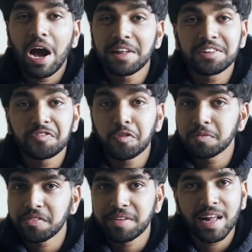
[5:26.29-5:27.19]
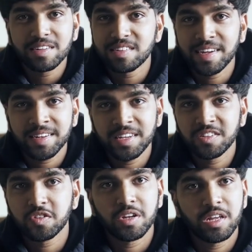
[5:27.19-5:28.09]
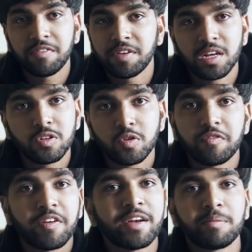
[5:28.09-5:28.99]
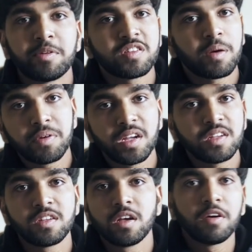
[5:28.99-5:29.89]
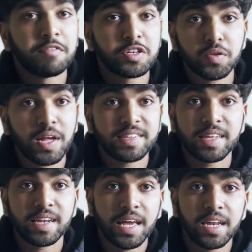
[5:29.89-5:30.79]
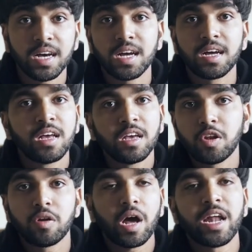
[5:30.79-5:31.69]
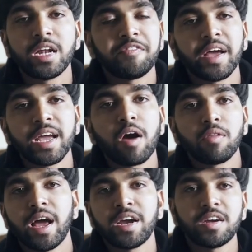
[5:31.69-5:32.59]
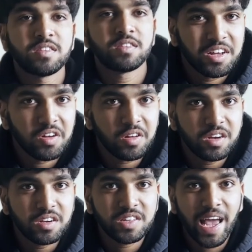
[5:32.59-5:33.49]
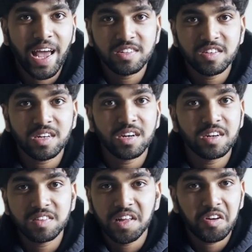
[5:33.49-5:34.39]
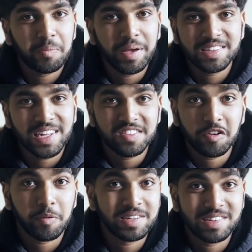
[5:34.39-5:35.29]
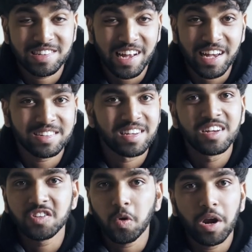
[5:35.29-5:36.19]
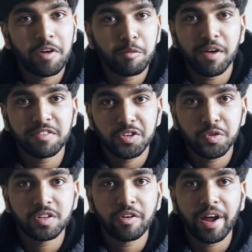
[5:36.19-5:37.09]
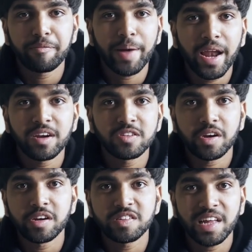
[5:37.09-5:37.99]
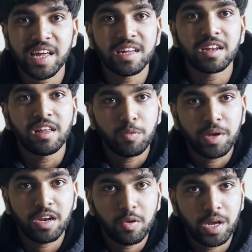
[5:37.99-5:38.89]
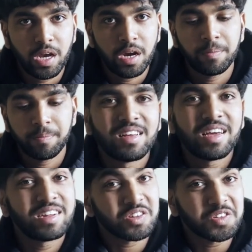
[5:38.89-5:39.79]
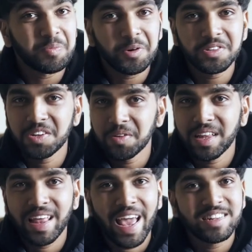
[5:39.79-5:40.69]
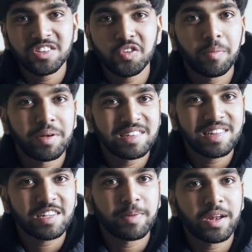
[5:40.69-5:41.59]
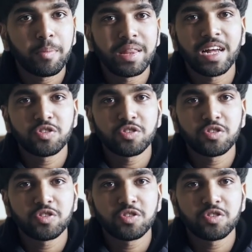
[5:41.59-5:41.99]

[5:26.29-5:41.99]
Other forms of analysis techniques could even include five number summaries, visualizing the data, you know, identifying outliers. The goal here is to answer, understand, or make sense of our business task. So whatever we have to do to derive patterns or understand it, we can do it here. It is also important to note that the answers to our business test might not be that